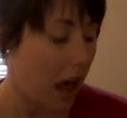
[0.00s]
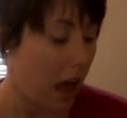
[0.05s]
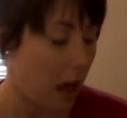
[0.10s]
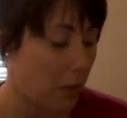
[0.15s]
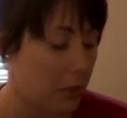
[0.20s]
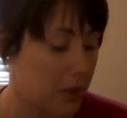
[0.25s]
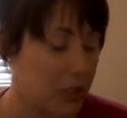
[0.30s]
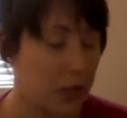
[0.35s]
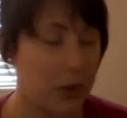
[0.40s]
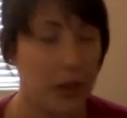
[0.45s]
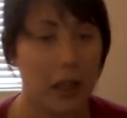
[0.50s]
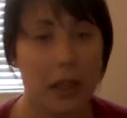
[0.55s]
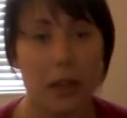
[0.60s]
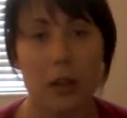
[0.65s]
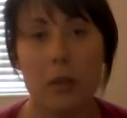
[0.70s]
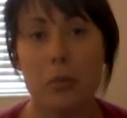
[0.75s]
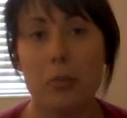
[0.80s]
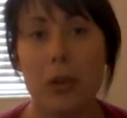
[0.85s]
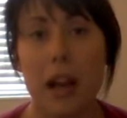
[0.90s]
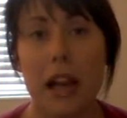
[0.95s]
I'll be
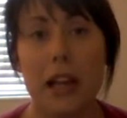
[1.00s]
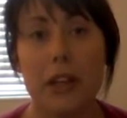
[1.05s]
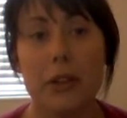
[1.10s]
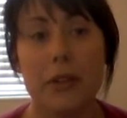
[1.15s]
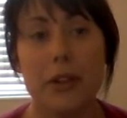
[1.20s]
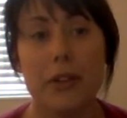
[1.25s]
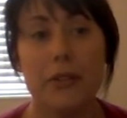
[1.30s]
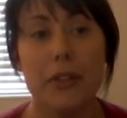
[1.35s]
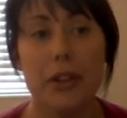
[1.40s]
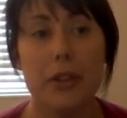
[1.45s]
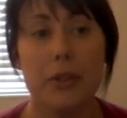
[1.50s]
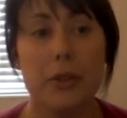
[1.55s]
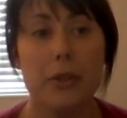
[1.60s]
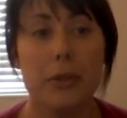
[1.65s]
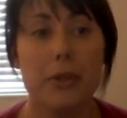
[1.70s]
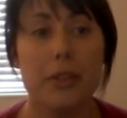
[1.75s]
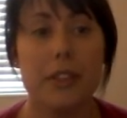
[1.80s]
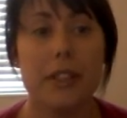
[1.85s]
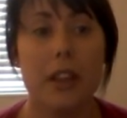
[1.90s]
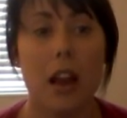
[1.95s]
doing product
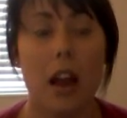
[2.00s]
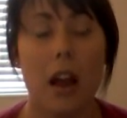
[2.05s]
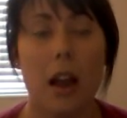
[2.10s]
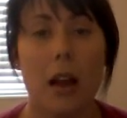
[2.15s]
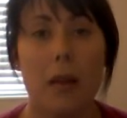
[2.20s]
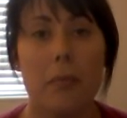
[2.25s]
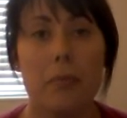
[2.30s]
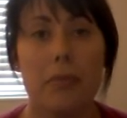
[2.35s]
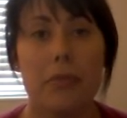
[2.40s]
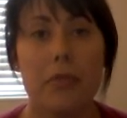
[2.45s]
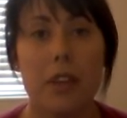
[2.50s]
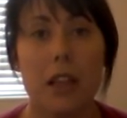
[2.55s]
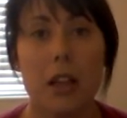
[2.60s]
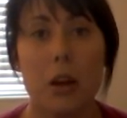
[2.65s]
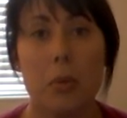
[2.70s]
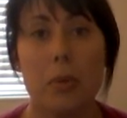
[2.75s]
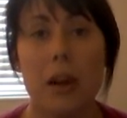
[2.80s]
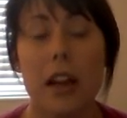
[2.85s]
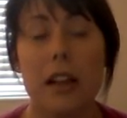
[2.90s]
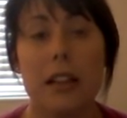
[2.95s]
reviews,
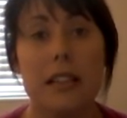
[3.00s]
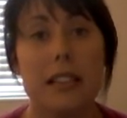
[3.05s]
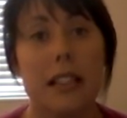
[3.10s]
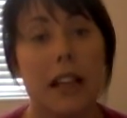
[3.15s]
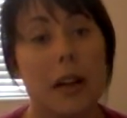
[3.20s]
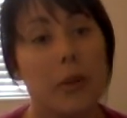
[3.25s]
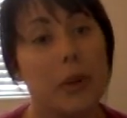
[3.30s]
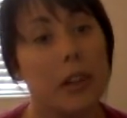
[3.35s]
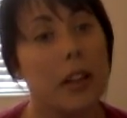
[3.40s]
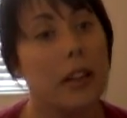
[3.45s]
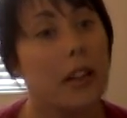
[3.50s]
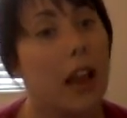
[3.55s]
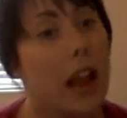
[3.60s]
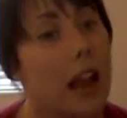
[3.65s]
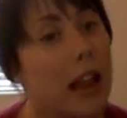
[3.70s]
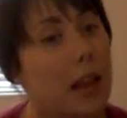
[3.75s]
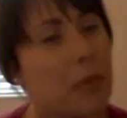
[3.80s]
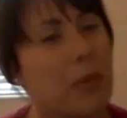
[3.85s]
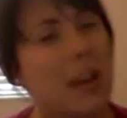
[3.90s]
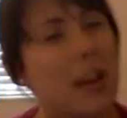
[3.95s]
products that I really
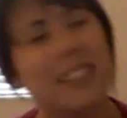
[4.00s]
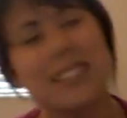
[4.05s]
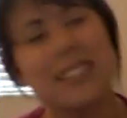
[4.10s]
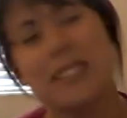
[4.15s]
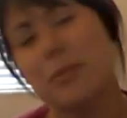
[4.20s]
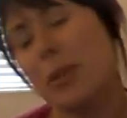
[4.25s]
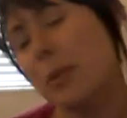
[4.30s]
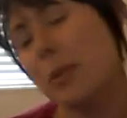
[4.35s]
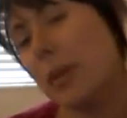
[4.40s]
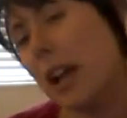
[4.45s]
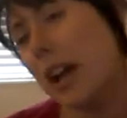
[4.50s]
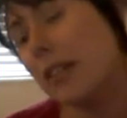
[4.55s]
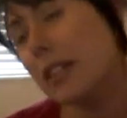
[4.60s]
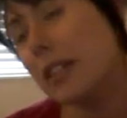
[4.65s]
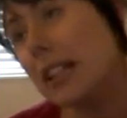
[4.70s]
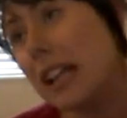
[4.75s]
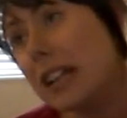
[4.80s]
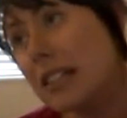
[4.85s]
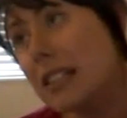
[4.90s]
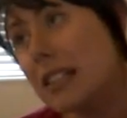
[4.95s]
like, products that maybe I
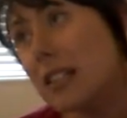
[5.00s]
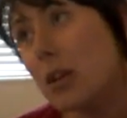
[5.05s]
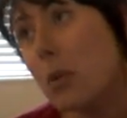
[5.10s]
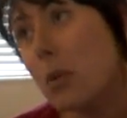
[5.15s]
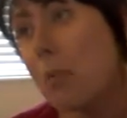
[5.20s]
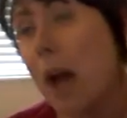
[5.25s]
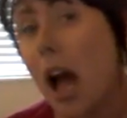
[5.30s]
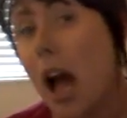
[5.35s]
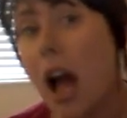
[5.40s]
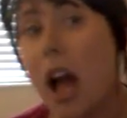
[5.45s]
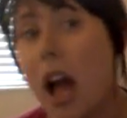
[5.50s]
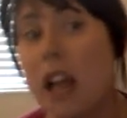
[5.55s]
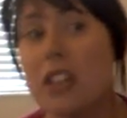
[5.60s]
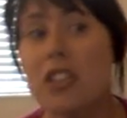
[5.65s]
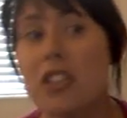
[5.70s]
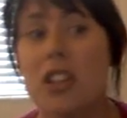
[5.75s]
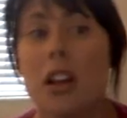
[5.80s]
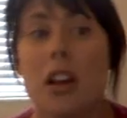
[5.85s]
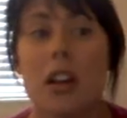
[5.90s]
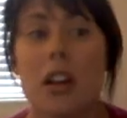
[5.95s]
haven't liked so much,
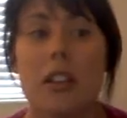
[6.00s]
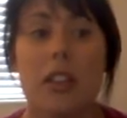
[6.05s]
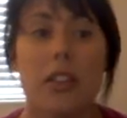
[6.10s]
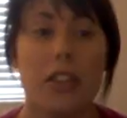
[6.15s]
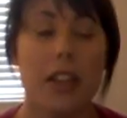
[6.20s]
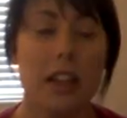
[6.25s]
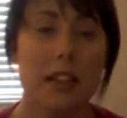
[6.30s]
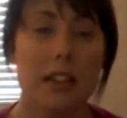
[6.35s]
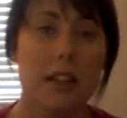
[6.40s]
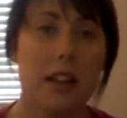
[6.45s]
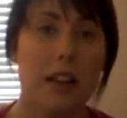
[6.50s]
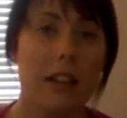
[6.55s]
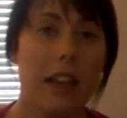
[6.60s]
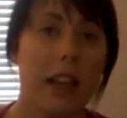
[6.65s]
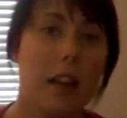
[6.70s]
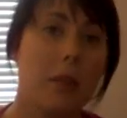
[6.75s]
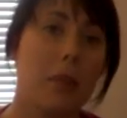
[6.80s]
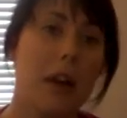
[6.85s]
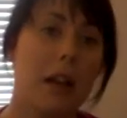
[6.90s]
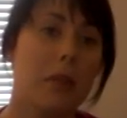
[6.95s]
the things that I
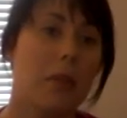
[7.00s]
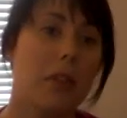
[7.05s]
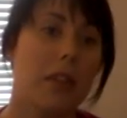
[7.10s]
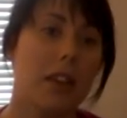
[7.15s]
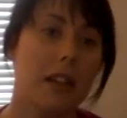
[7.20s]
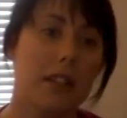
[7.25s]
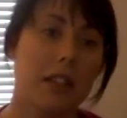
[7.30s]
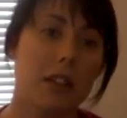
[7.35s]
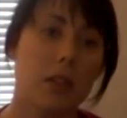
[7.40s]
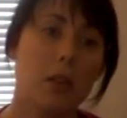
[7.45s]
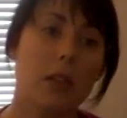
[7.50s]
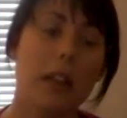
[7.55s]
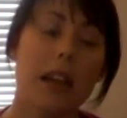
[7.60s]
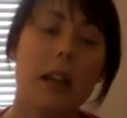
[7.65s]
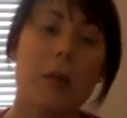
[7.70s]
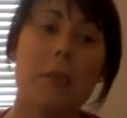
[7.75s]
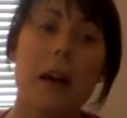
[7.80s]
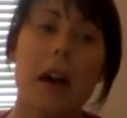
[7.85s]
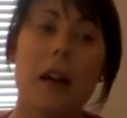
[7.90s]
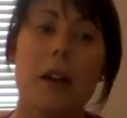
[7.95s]
like about them, things I don't
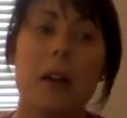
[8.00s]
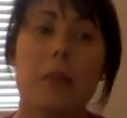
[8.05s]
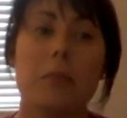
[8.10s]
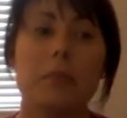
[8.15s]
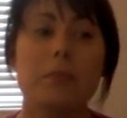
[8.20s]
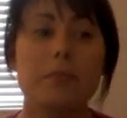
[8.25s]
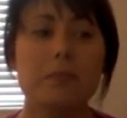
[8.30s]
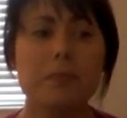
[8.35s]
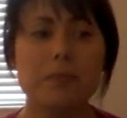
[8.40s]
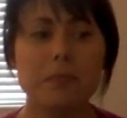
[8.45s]
like about them,